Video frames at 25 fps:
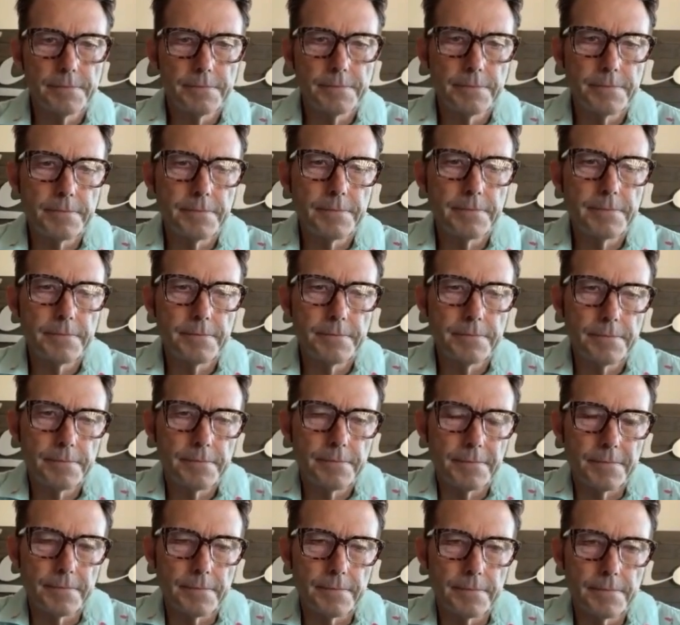
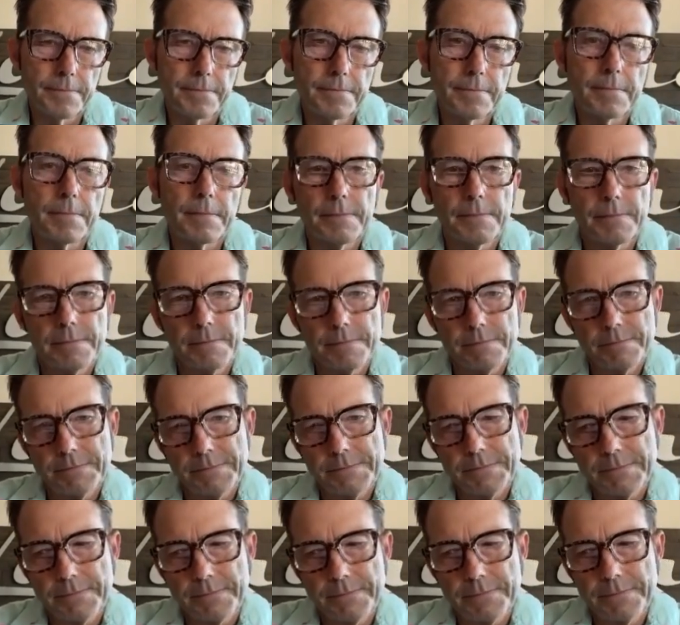
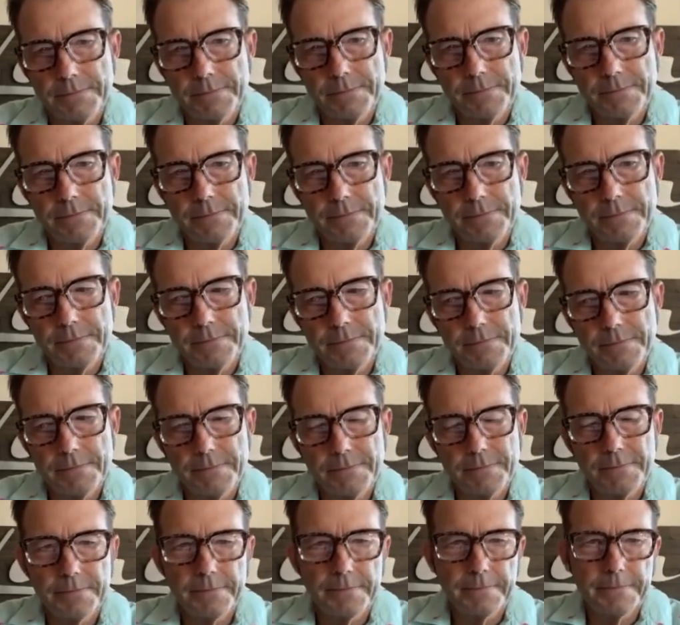
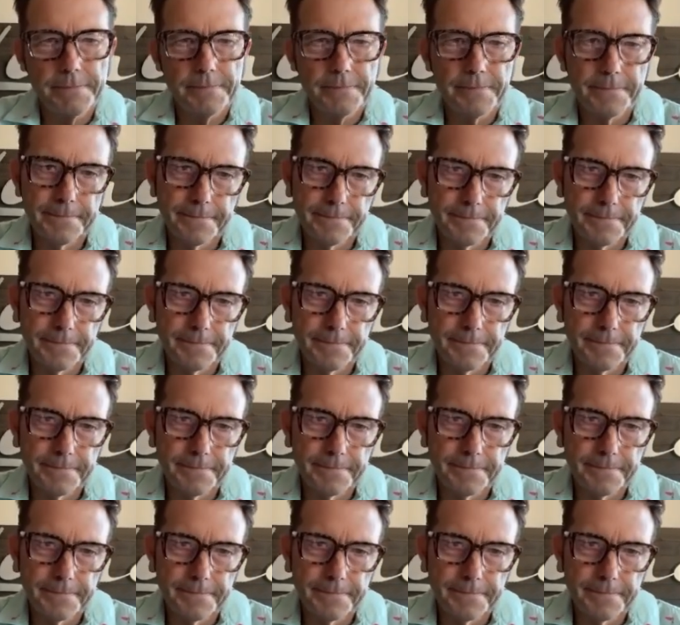(silent)